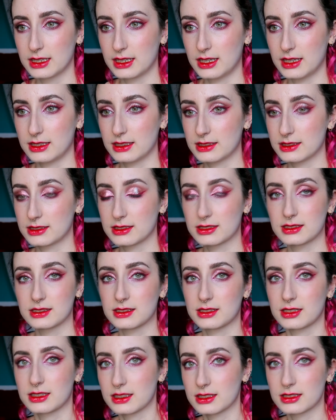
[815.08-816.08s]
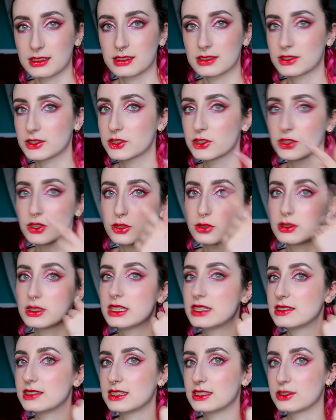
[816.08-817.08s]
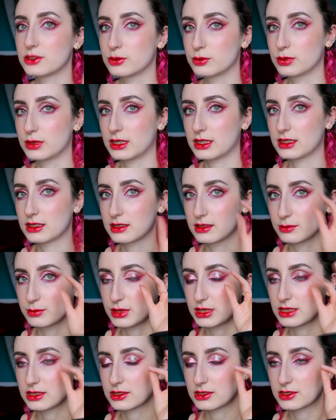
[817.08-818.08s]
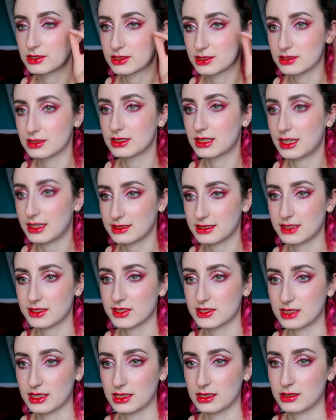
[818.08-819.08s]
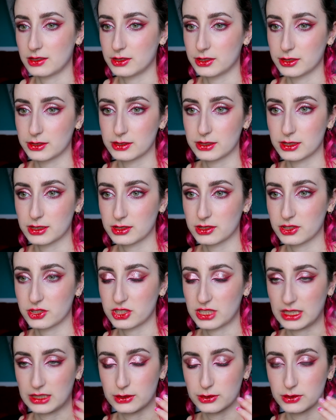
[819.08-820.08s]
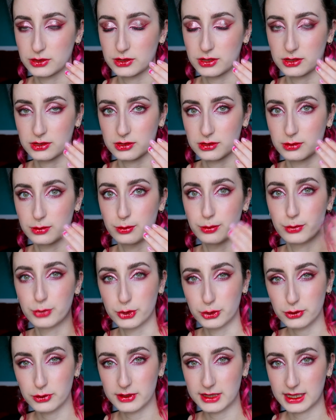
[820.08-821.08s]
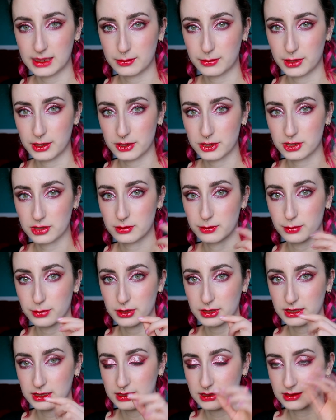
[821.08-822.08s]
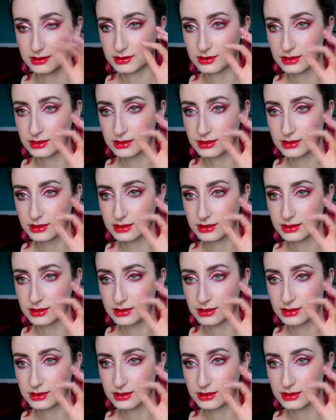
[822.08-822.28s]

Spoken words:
And it's like so easy to blend because, as I said earlier, the shadows doesn't move that much, but it